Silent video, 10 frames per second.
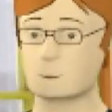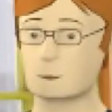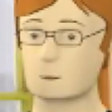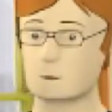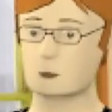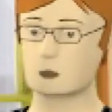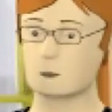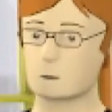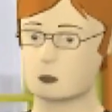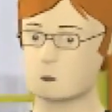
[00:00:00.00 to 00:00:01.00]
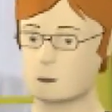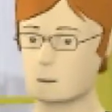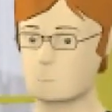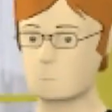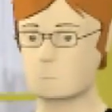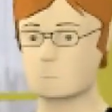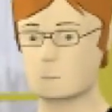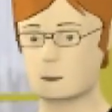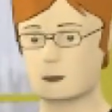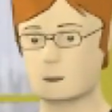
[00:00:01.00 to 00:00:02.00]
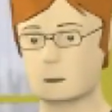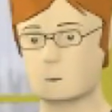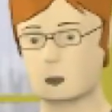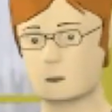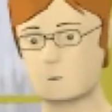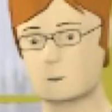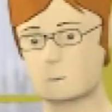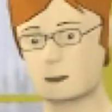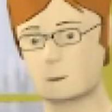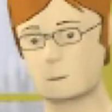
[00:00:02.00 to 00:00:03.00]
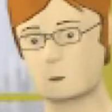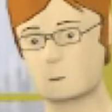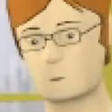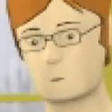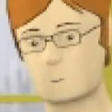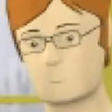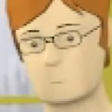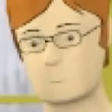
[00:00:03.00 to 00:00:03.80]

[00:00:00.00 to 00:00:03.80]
I am so sorry. Yes, I was just in the other room,